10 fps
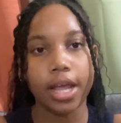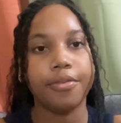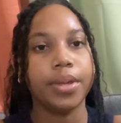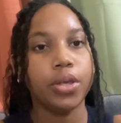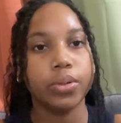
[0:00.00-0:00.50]

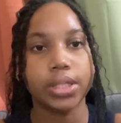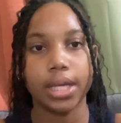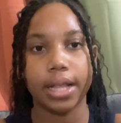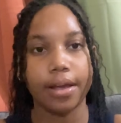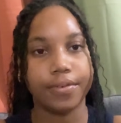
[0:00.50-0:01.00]
I've been using
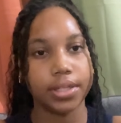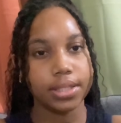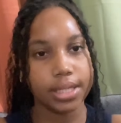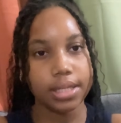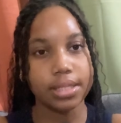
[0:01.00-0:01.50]
it ever
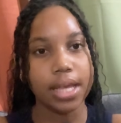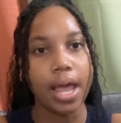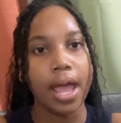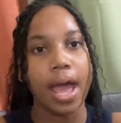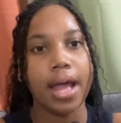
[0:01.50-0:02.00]
since,
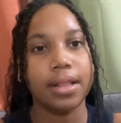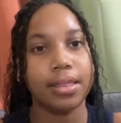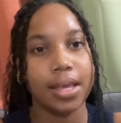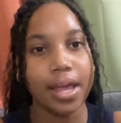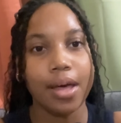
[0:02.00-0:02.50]
and
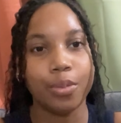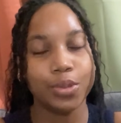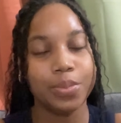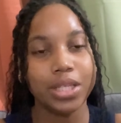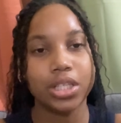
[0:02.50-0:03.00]
they
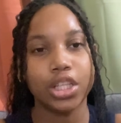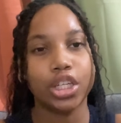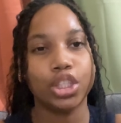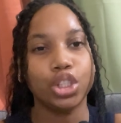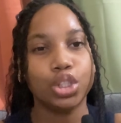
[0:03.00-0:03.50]
helped me to
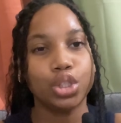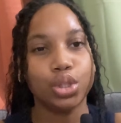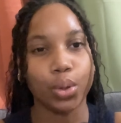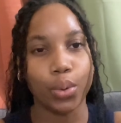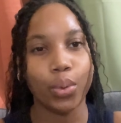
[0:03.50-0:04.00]
learn
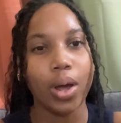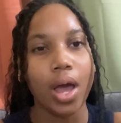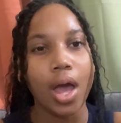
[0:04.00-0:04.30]
so